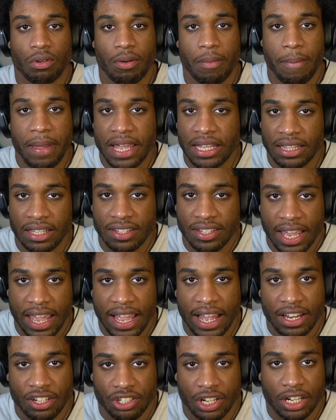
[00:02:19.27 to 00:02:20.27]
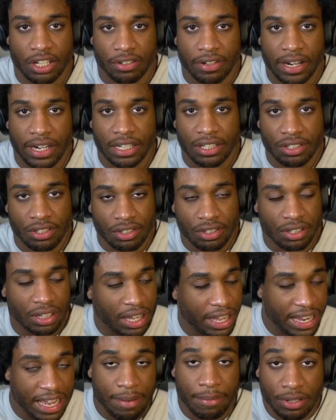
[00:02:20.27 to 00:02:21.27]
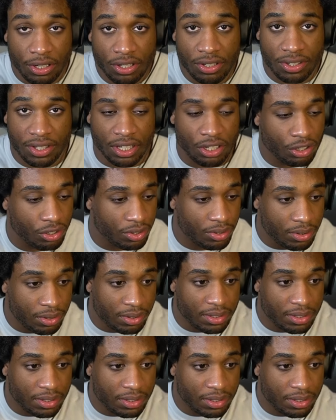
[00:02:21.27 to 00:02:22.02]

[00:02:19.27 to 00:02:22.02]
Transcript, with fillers: make these AI generated like images and just